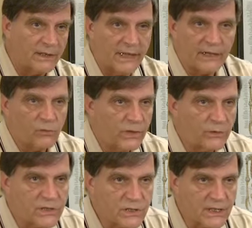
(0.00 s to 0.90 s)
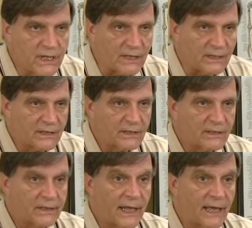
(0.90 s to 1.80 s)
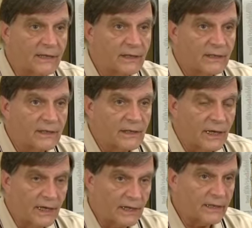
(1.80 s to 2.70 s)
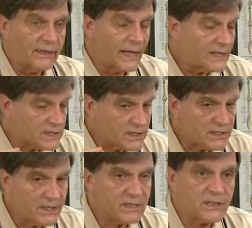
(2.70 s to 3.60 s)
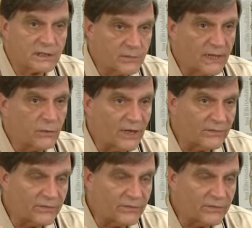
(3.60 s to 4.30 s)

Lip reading: then we would see that that statistic, by the way,